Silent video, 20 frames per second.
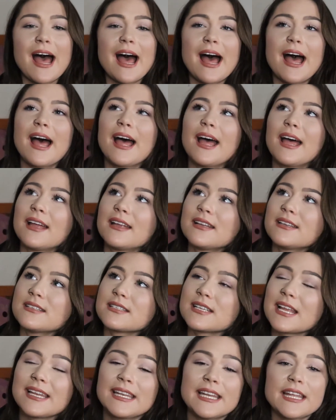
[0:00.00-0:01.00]

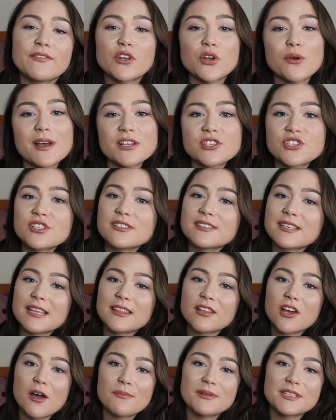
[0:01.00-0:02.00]
and leave your questions in
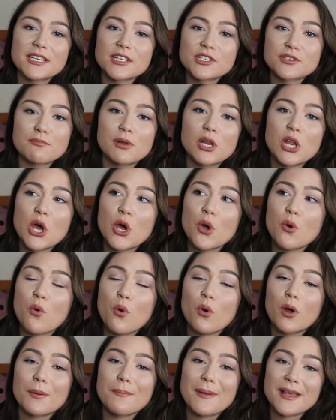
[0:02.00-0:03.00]
the comment section below
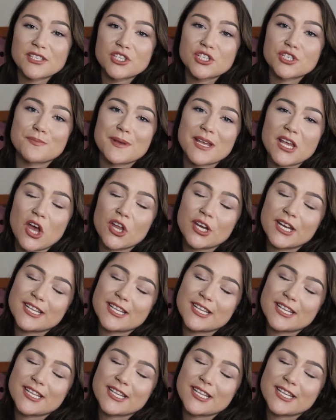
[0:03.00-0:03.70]
or message me on